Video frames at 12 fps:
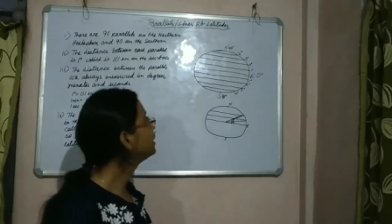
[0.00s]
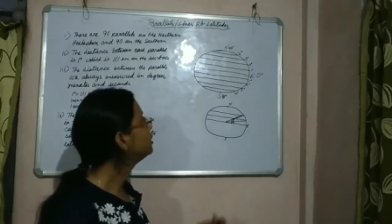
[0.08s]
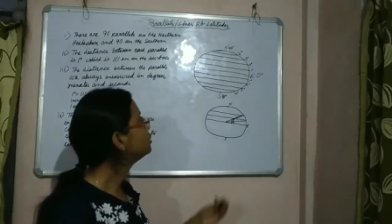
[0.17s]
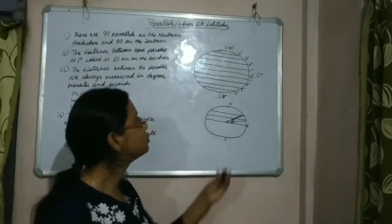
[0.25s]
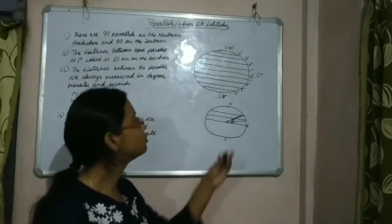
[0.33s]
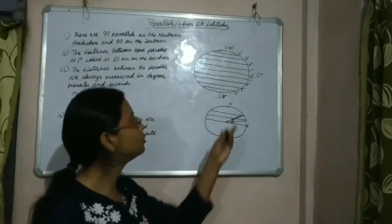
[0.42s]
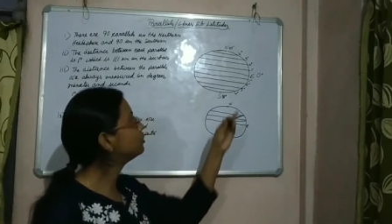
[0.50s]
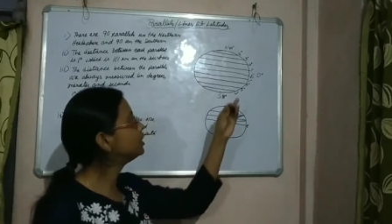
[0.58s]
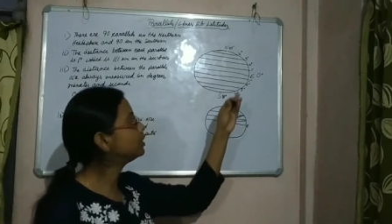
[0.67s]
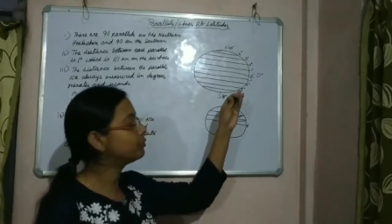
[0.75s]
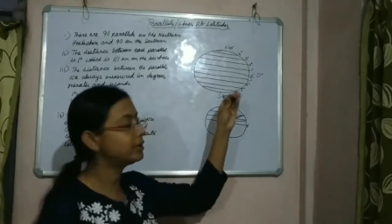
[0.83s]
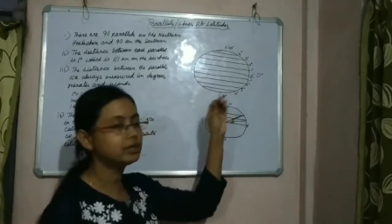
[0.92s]
So
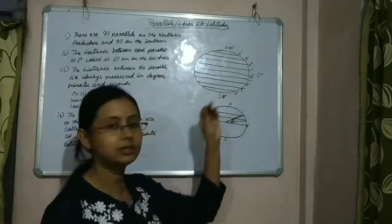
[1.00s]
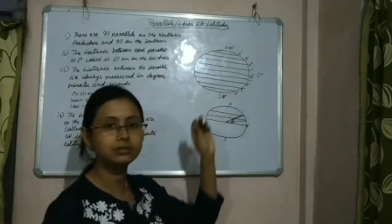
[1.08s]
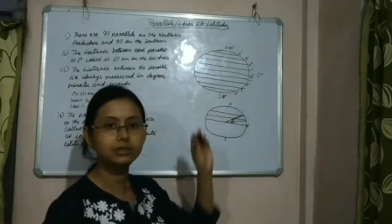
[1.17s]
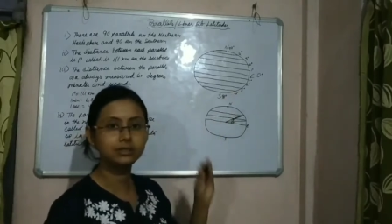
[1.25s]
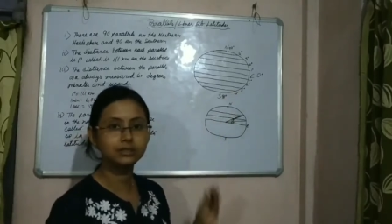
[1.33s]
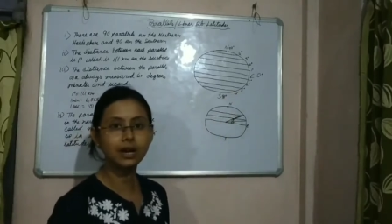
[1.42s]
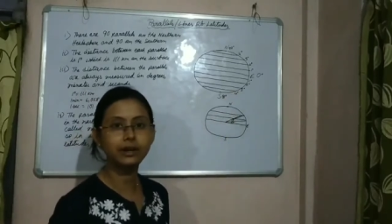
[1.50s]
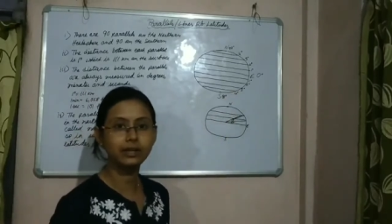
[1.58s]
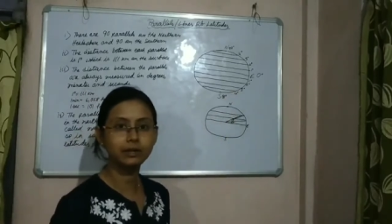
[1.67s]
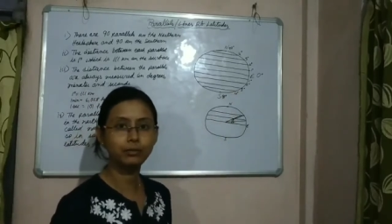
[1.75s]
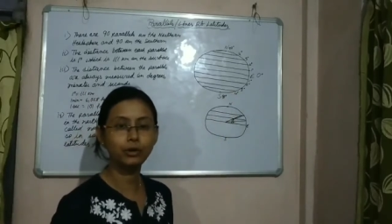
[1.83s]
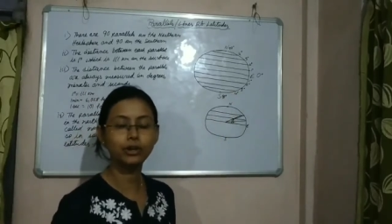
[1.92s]
equator is the
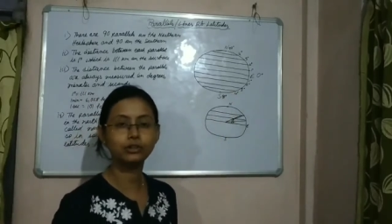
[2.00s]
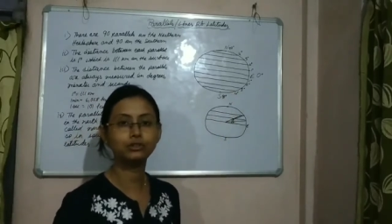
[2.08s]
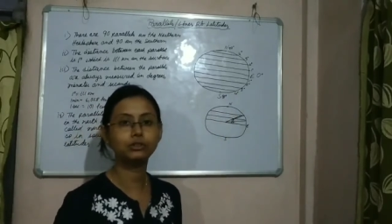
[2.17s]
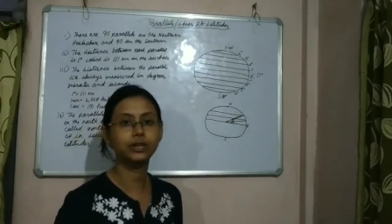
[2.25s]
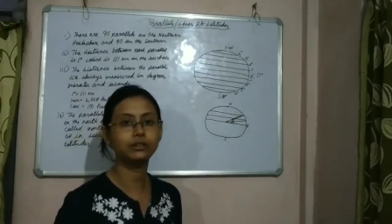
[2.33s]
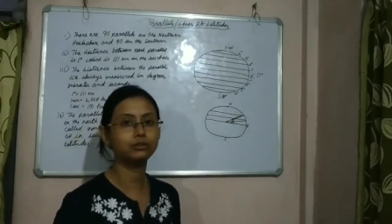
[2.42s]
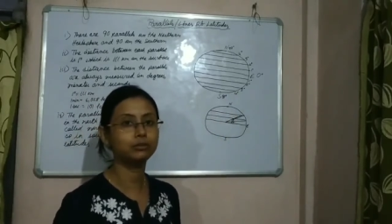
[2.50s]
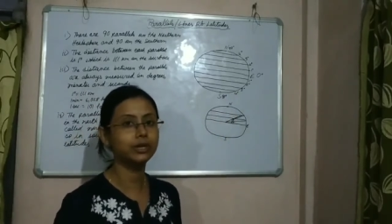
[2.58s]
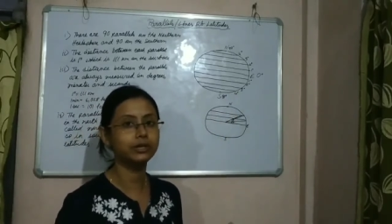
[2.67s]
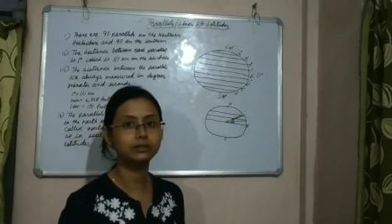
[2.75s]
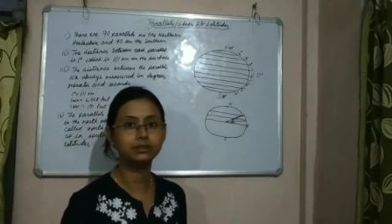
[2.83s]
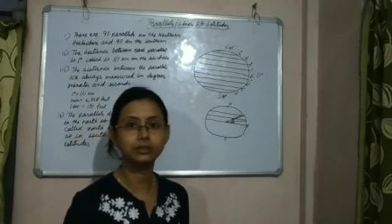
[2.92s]
starting point, so that is why it
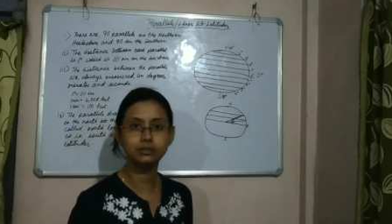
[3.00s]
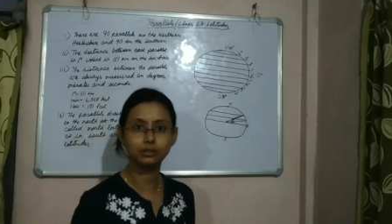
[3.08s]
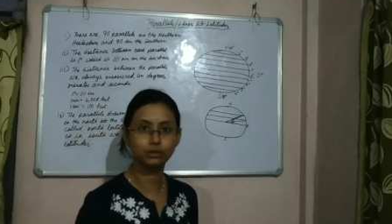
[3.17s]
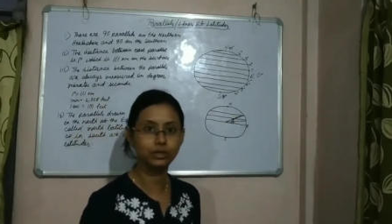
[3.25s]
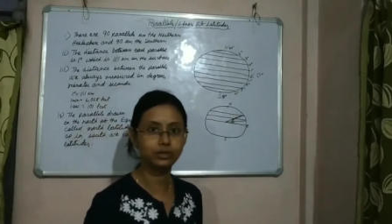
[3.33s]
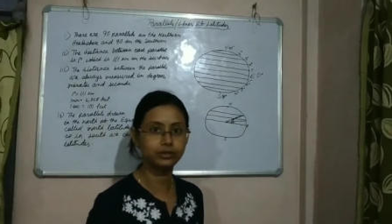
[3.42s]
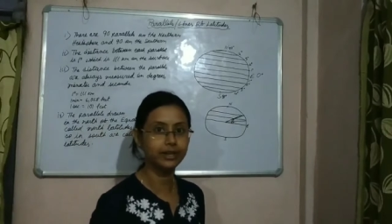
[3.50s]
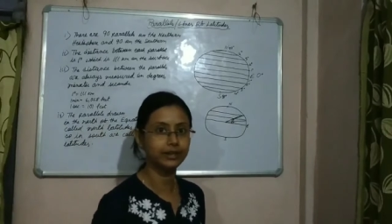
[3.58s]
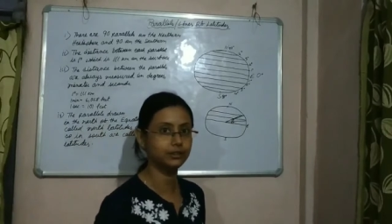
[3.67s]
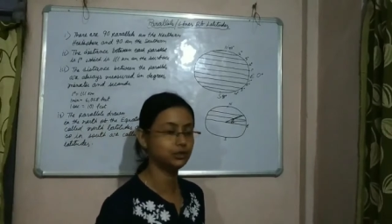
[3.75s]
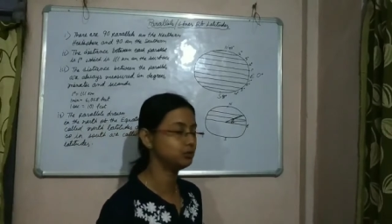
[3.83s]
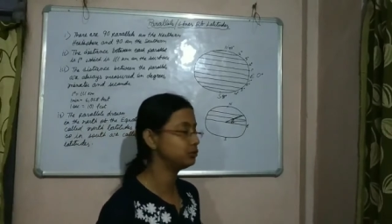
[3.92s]
is the 0 degree
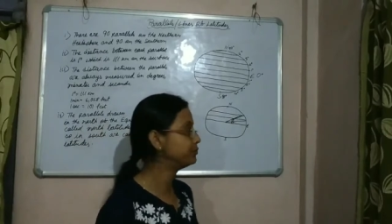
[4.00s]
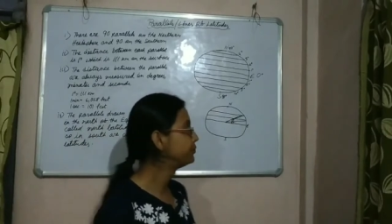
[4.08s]
latitude.